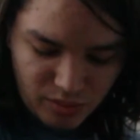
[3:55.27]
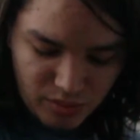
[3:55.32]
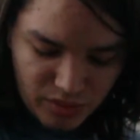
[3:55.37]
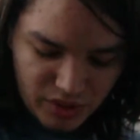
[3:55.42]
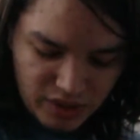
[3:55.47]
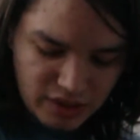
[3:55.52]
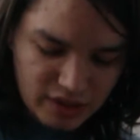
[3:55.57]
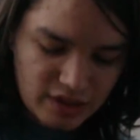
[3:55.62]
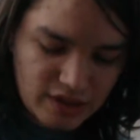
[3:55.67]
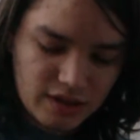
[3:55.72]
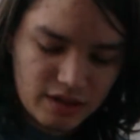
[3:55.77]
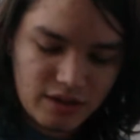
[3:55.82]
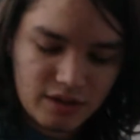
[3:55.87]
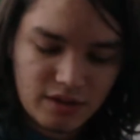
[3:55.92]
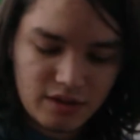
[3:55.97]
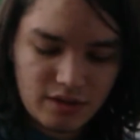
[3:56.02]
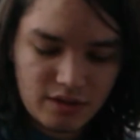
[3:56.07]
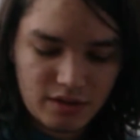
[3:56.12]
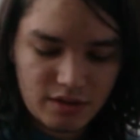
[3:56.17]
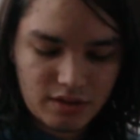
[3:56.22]
But yeah.
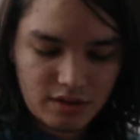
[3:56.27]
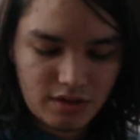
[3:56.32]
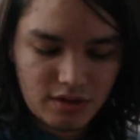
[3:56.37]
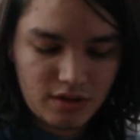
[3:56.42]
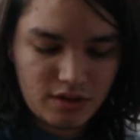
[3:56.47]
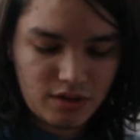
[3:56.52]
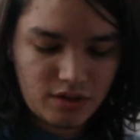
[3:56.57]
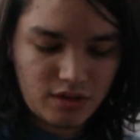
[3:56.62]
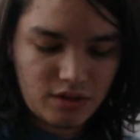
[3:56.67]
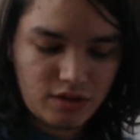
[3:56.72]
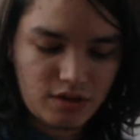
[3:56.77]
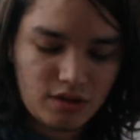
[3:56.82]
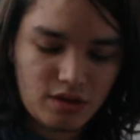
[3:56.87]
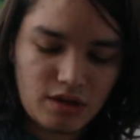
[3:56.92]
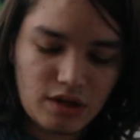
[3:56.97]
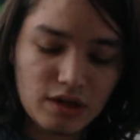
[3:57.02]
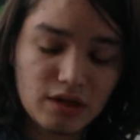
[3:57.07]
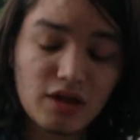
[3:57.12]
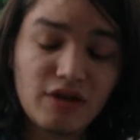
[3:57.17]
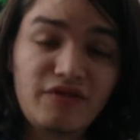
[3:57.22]

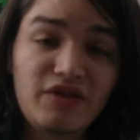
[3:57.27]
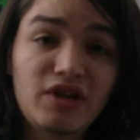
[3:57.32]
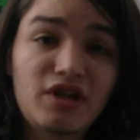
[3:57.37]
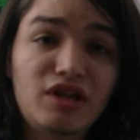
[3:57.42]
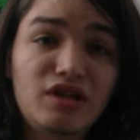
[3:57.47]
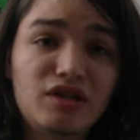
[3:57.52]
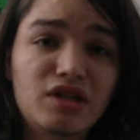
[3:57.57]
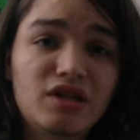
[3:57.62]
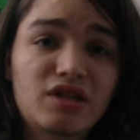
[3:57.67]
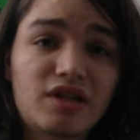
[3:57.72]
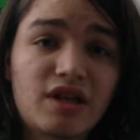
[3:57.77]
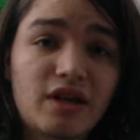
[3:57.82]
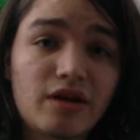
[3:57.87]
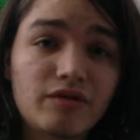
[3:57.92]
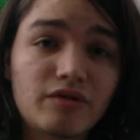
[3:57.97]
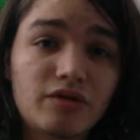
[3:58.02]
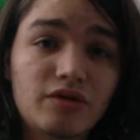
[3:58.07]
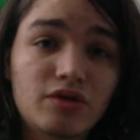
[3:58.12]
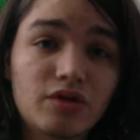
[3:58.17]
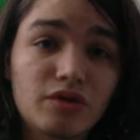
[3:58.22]
I love getting
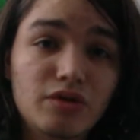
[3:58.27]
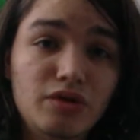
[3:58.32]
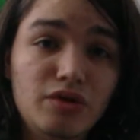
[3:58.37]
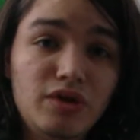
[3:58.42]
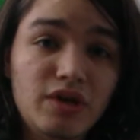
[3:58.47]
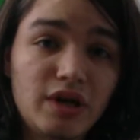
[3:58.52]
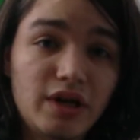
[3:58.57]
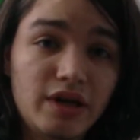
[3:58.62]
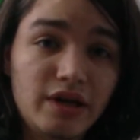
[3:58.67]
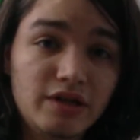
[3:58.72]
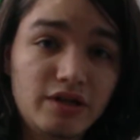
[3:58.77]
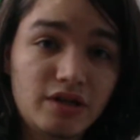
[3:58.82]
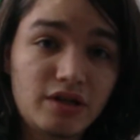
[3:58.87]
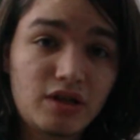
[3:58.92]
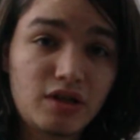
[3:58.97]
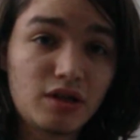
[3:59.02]
discounts so you guys